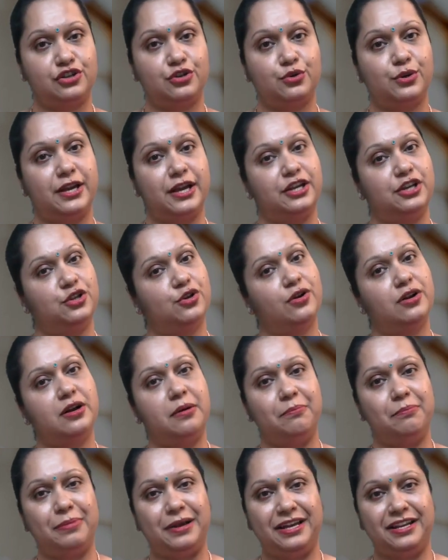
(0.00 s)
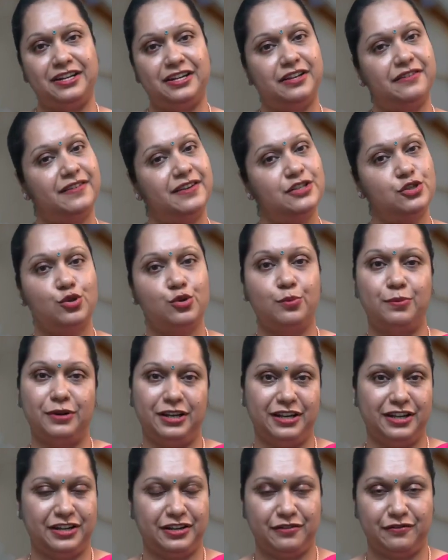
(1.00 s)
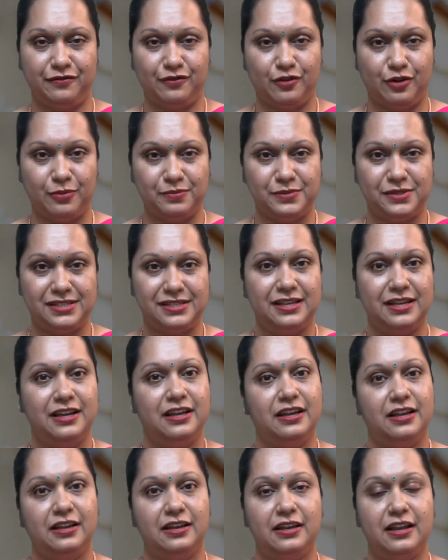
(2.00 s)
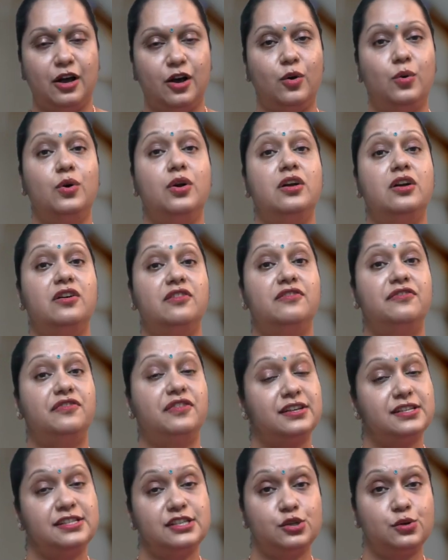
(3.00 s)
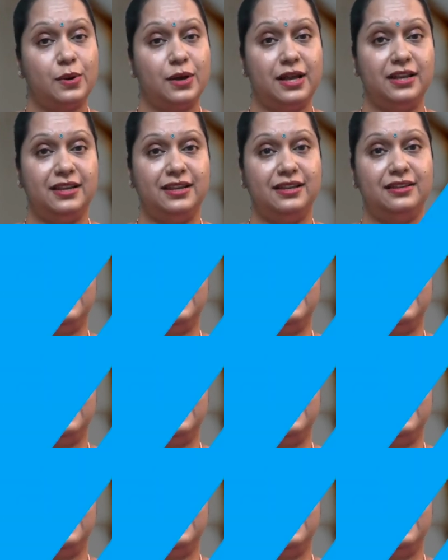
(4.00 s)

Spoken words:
to get your comparative and superlative forms. Now, first one,